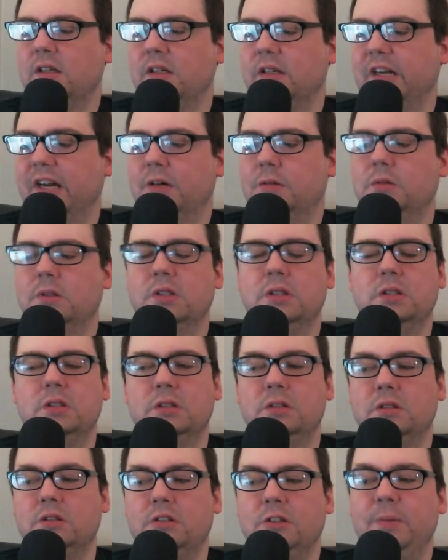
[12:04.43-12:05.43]
Now,
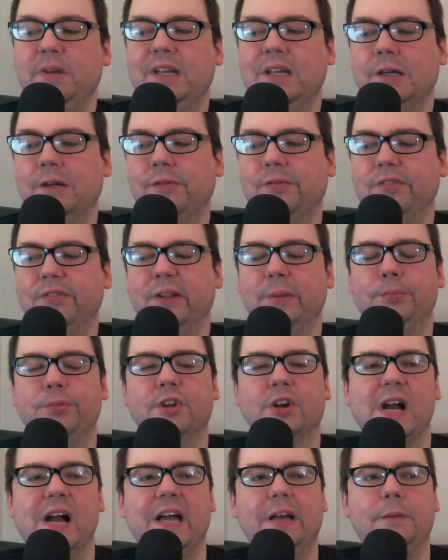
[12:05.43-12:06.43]
speaking of Flip the
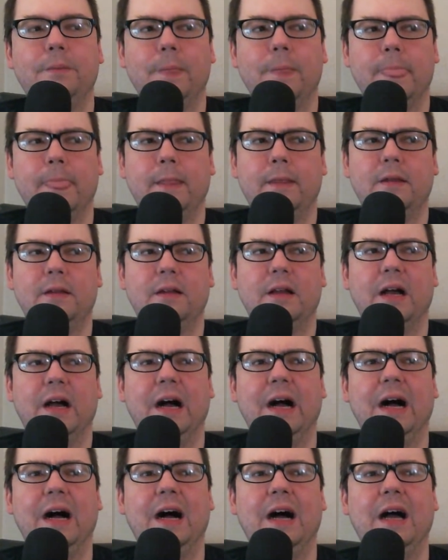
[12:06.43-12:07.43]
Rat,
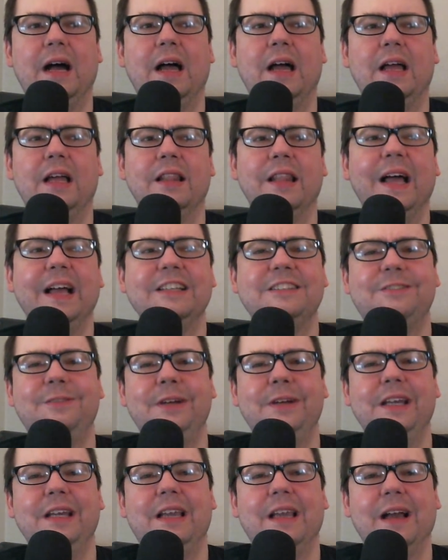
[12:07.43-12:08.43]
last
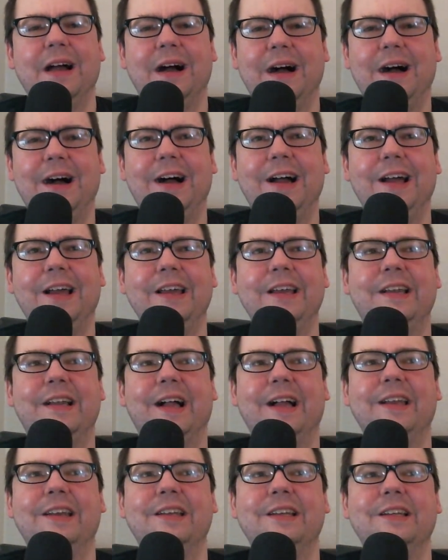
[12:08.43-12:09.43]
week I
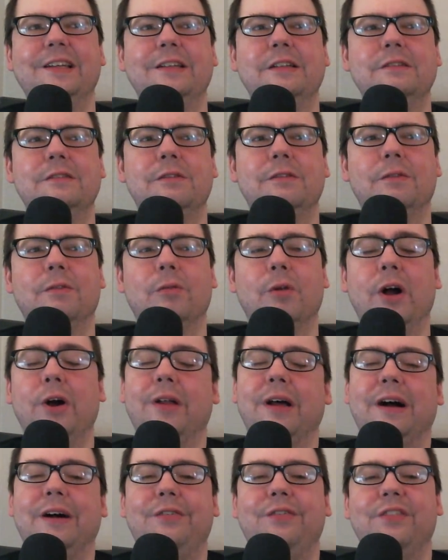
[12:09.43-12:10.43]
kind of wrote
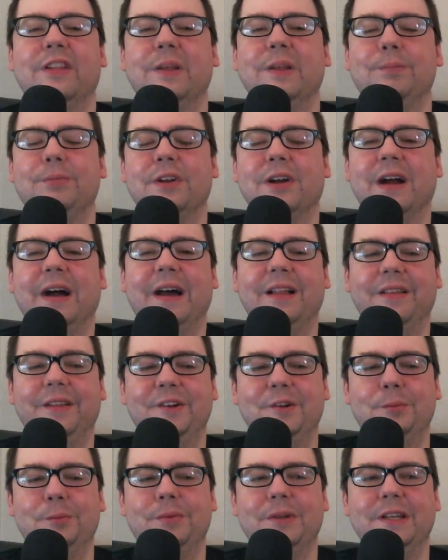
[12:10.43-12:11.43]
off Flip the Rat a
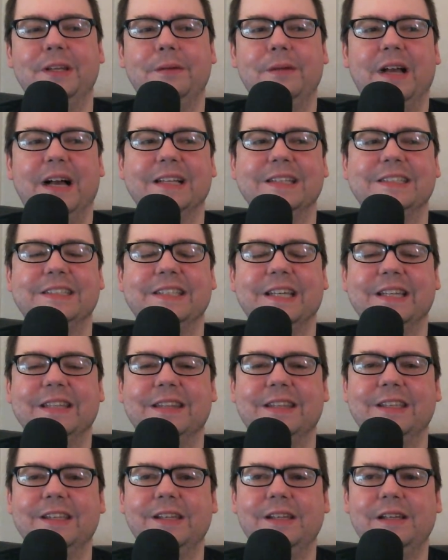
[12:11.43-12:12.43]
little bit. I said
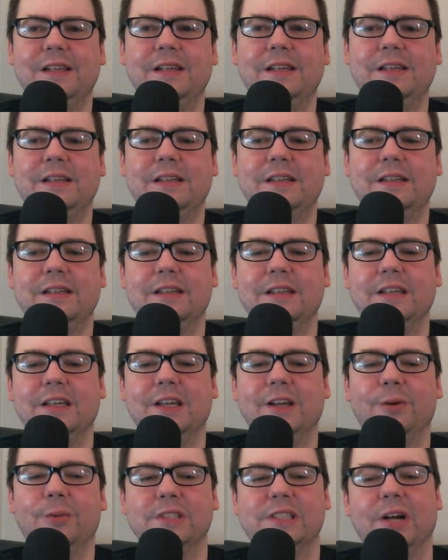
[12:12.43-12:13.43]
that
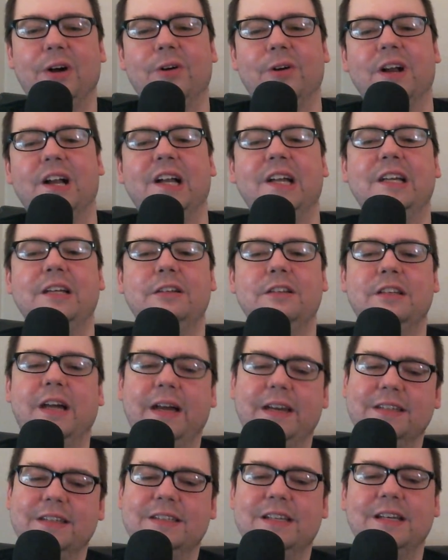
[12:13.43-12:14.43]
it was all right,
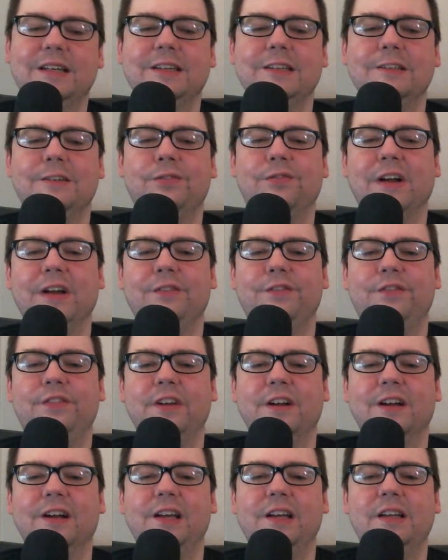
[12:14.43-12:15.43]
not as good as Fred
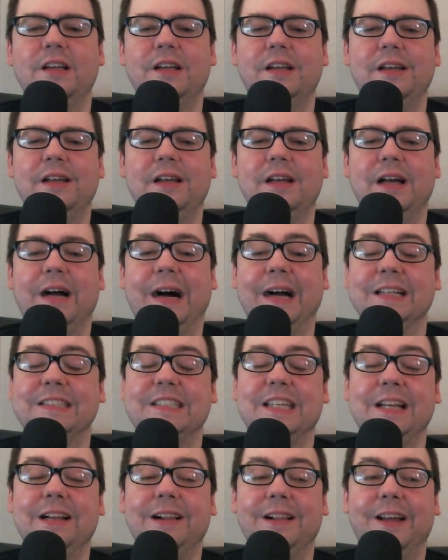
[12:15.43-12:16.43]
Fury. I'd
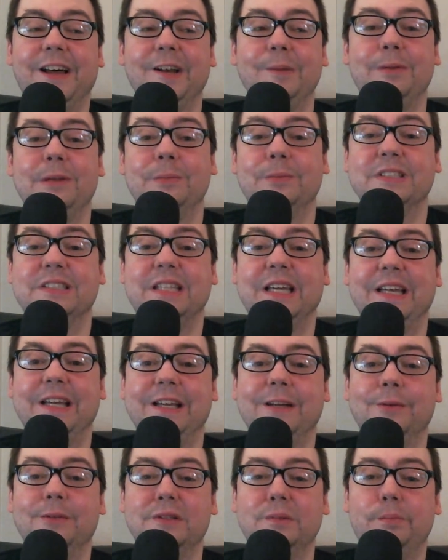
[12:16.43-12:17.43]
seen a lot of people saying
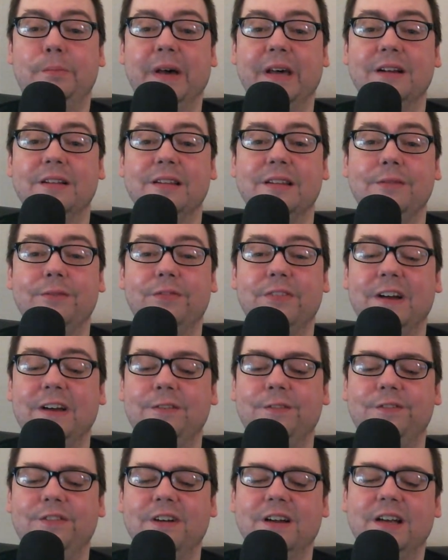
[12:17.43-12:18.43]
it was better than
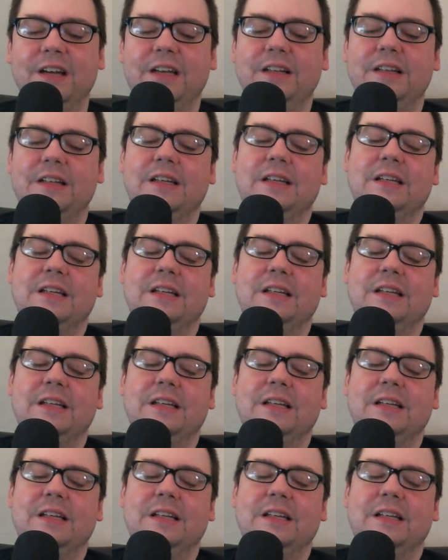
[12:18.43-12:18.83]
Fred Fury.